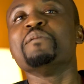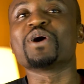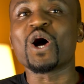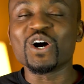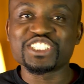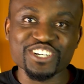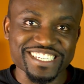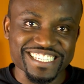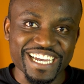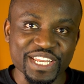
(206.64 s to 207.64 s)
but all
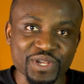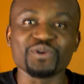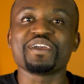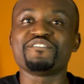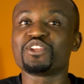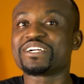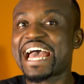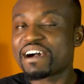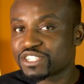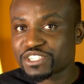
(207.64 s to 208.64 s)
jokes aside though, if you don't
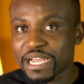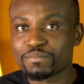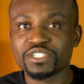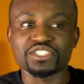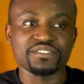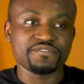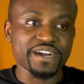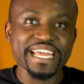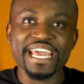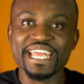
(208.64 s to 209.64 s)
have a tripod, just
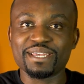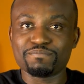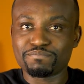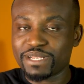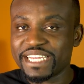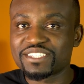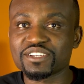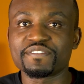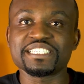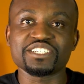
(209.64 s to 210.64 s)
find any plain
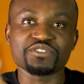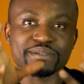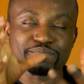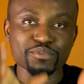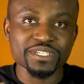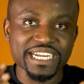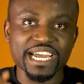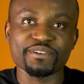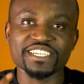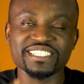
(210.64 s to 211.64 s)
surface that you can put the
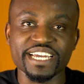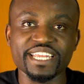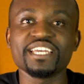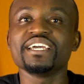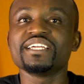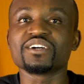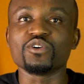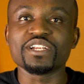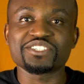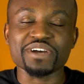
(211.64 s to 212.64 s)
camera steady. The
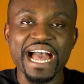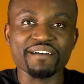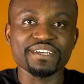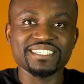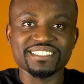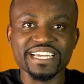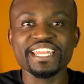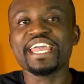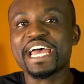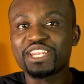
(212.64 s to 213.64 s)
goal is to have it
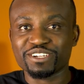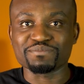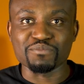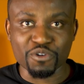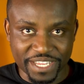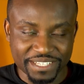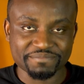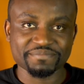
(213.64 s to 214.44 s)
steady and not moving.